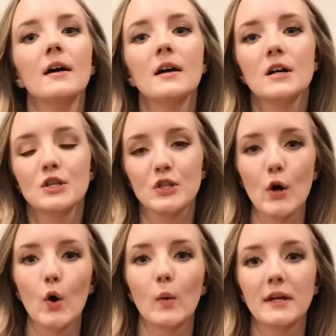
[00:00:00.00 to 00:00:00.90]

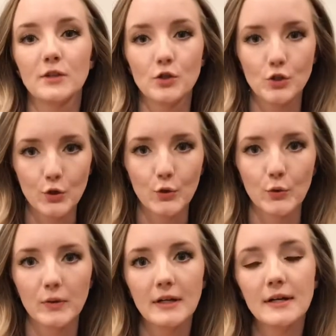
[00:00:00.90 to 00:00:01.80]
So in
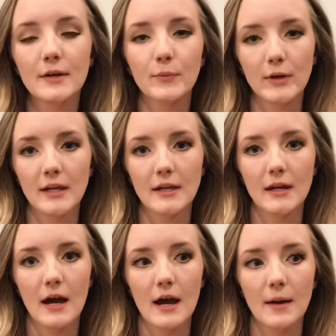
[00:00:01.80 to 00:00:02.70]
June, we
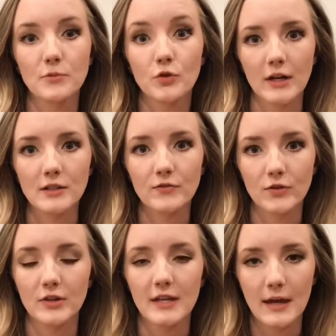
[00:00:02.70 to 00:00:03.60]

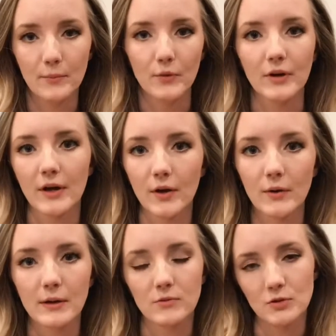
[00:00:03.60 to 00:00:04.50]
transferred the embryo.
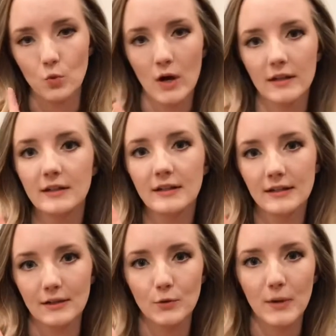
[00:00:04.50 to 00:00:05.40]
It was one
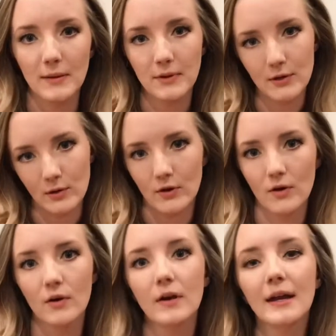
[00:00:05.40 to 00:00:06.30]
little baby
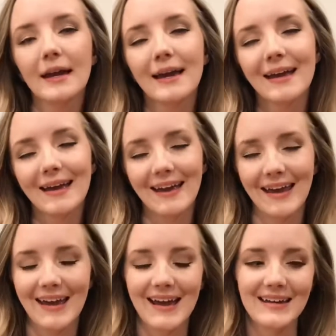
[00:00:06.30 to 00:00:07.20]
girl,
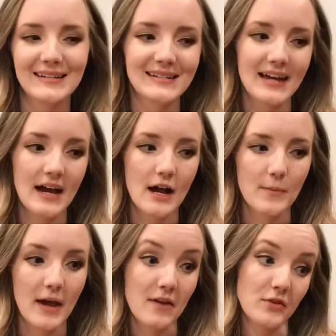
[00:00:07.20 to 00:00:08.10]
and
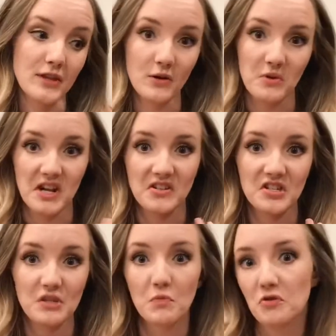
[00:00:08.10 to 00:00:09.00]
everything went
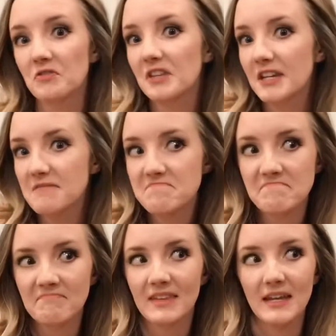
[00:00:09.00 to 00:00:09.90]
smoothly.
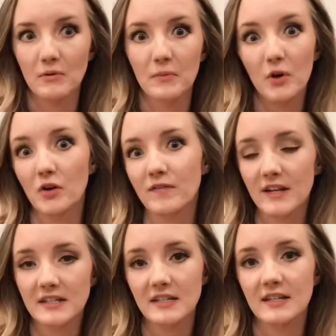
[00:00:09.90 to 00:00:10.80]
It went
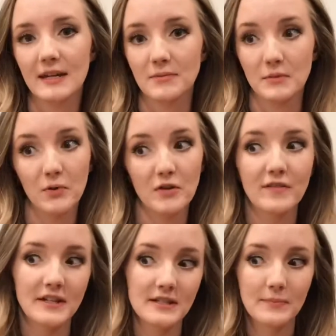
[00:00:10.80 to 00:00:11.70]
perfect. It was a
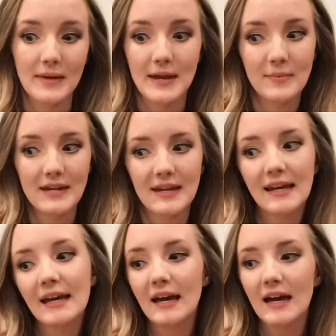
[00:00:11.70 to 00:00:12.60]
perfect baby.
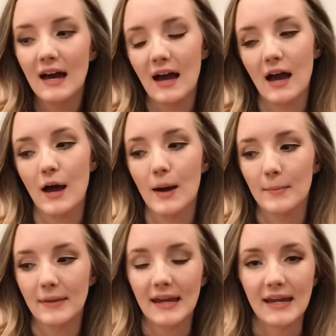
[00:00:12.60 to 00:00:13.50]

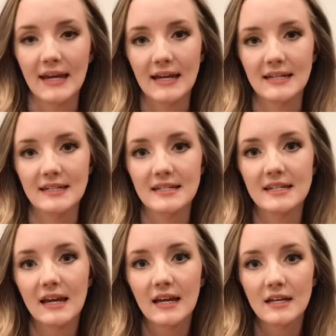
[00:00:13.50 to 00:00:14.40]
And
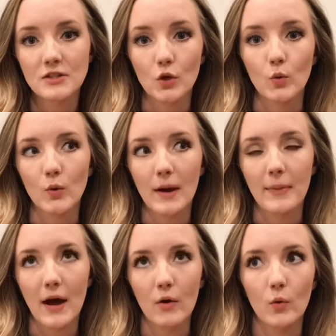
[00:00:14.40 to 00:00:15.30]
so
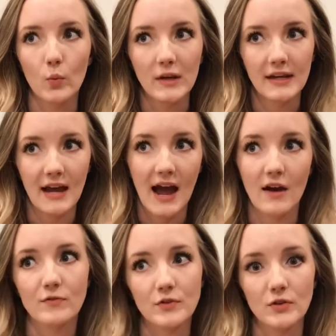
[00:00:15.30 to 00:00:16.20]
about a week
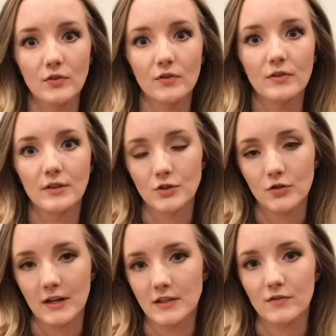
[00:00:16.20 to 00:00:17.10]
after the
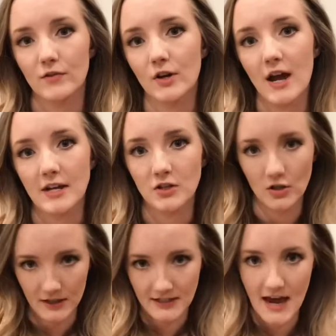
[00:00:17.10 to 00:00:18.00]
transfer, I
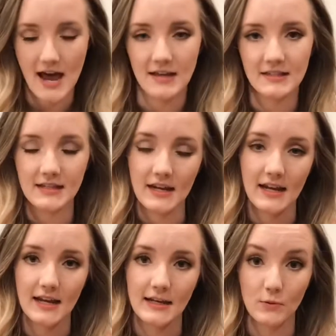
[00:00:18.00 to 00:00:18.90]
took a test, and it was